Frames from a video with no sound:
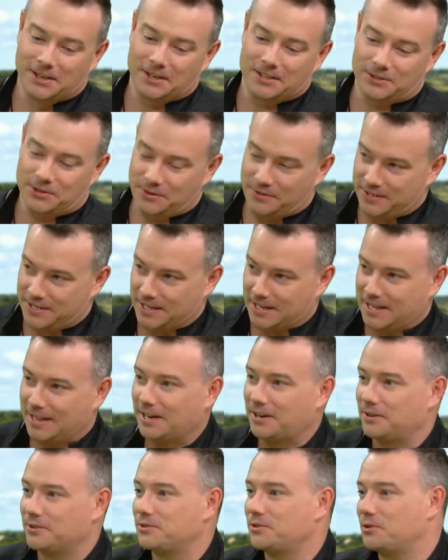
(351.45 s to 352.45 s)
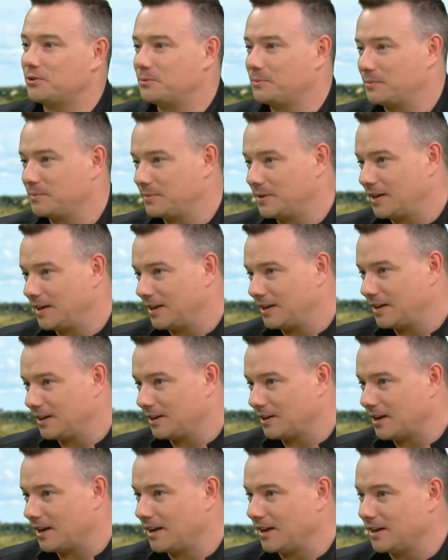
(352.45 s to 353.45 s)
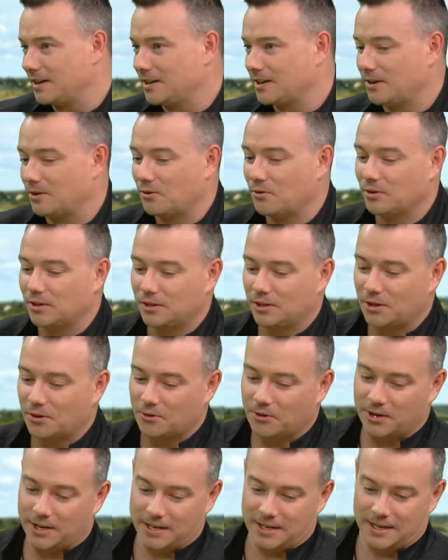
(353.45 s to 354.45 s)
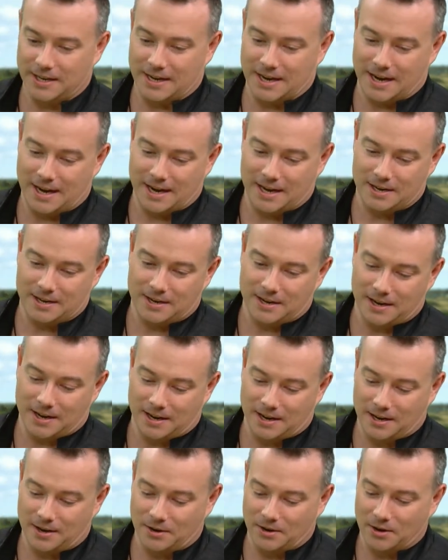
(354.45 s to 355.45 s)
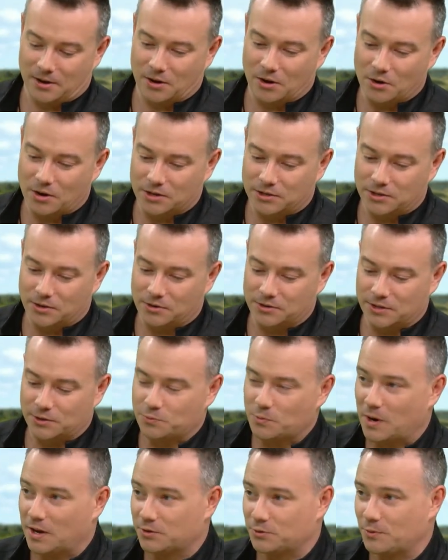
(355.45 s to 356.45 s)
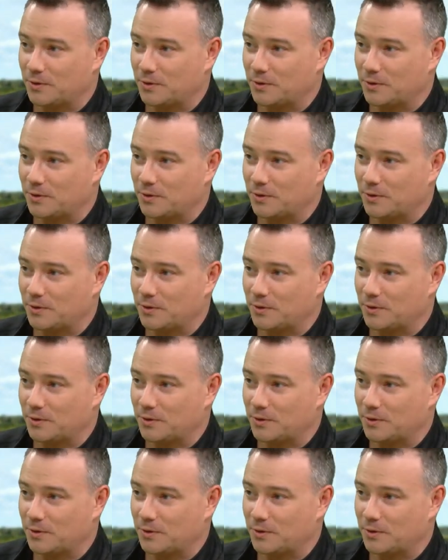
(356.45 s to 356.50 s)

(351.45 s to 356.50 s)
a service in Claire's home in Lloyd and Okotoks as well.